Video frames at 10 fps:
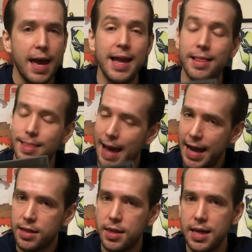It
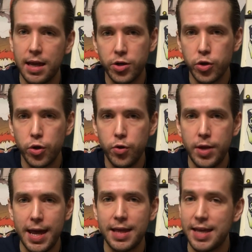lacks the interlude
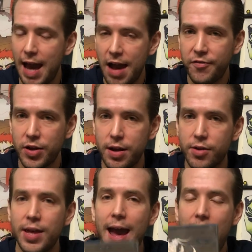and the after years.